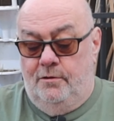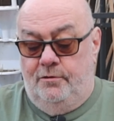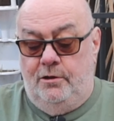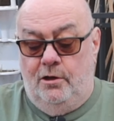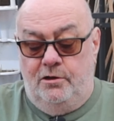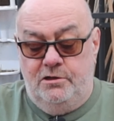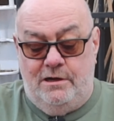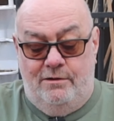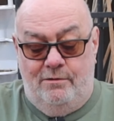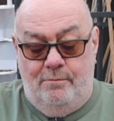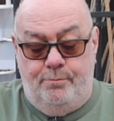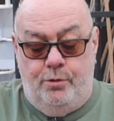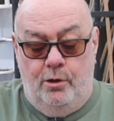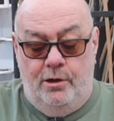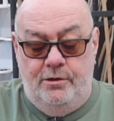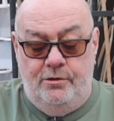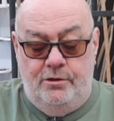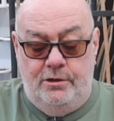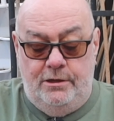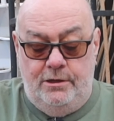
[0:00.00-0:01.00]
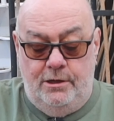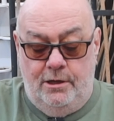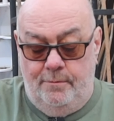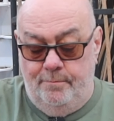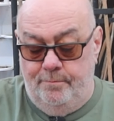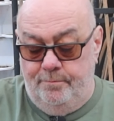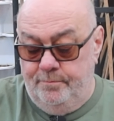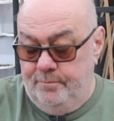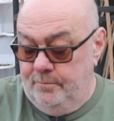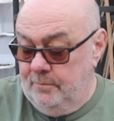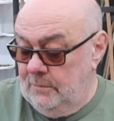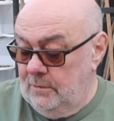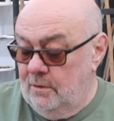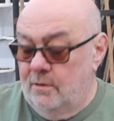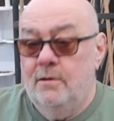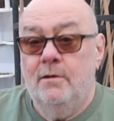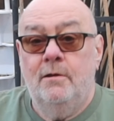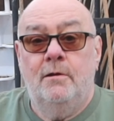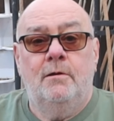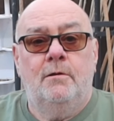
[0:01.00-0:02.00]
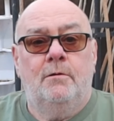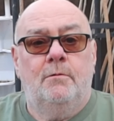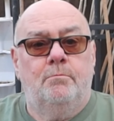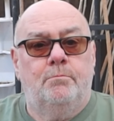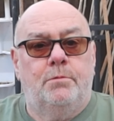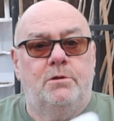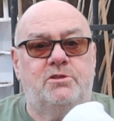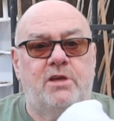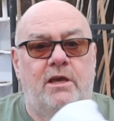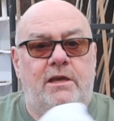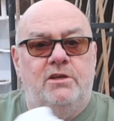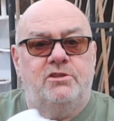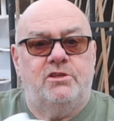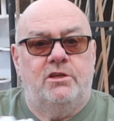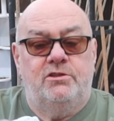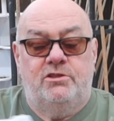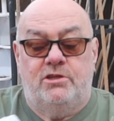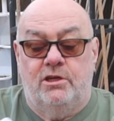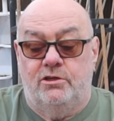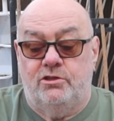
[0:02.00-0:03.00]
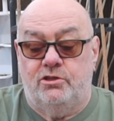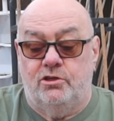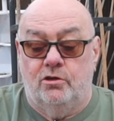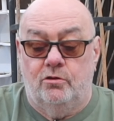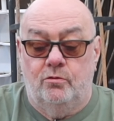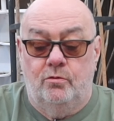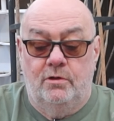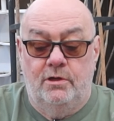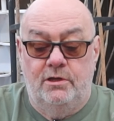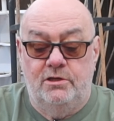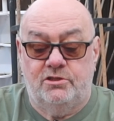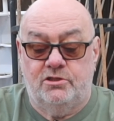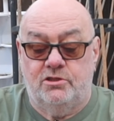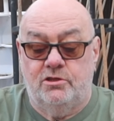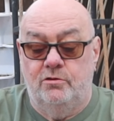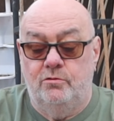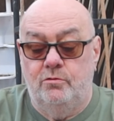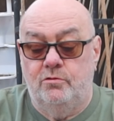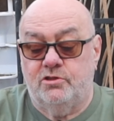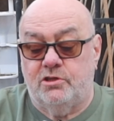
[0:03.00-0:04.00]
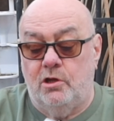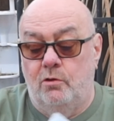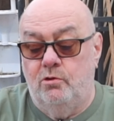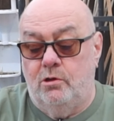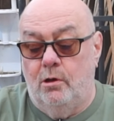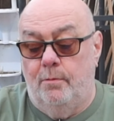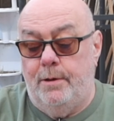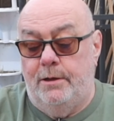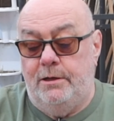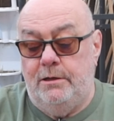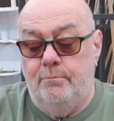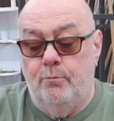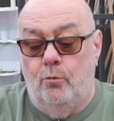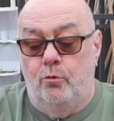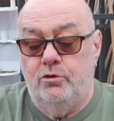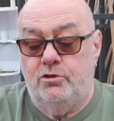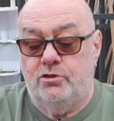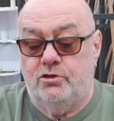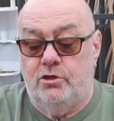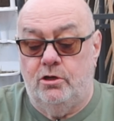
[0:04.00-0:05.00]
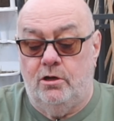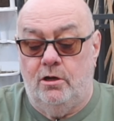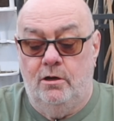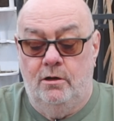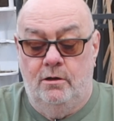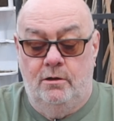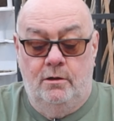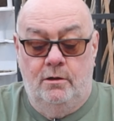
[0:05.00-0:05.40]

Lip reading: The idea of putting the potatoes in tissue is to soak up any moisture.